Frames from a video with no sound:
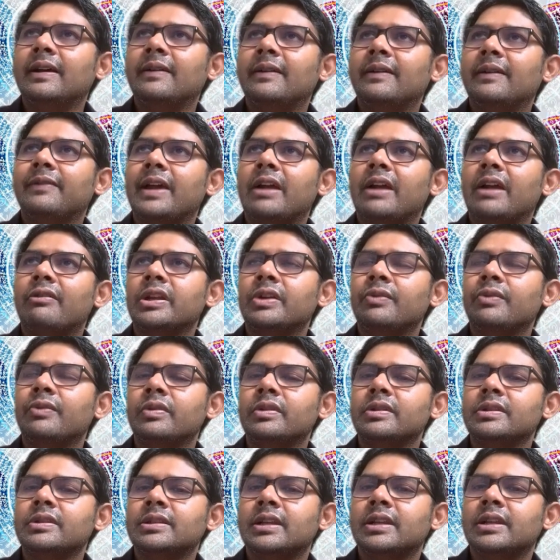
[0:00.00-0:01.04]
firing
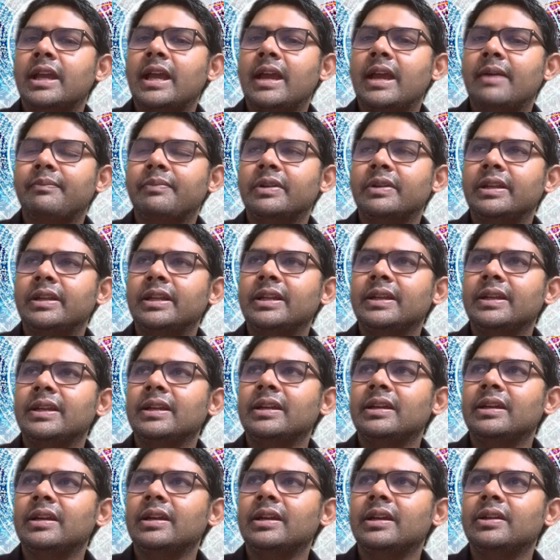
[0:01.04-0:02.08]
was happening
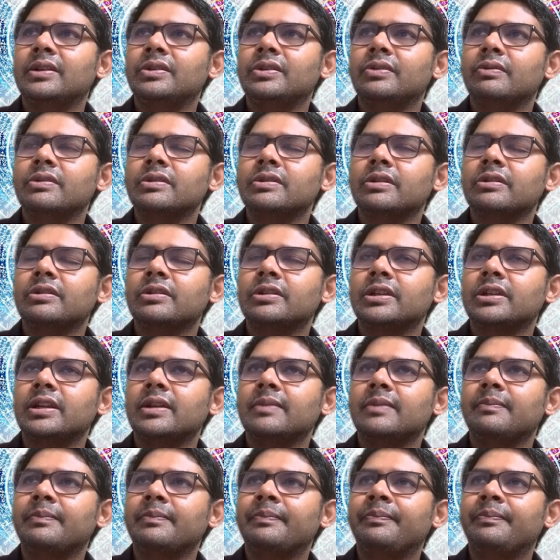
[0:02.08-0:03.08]
towards the ship.